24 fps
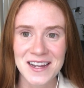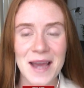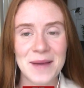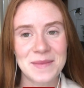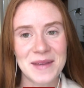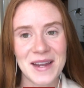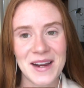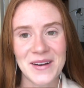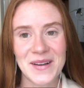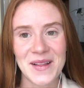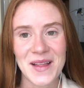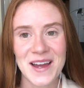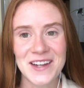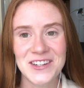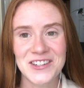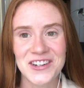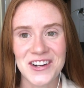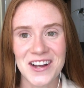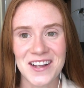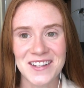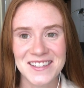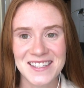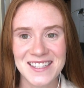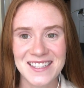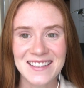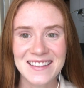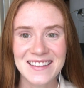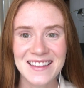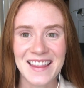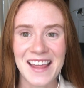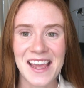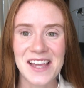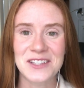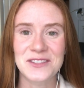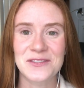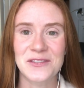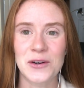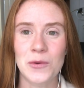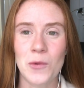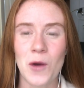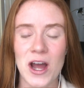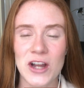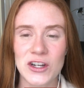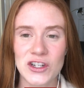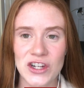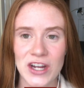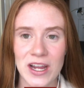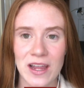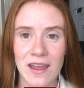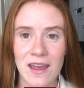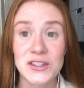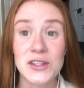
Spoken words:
I'm Caroline Johnson. Thanks for watching.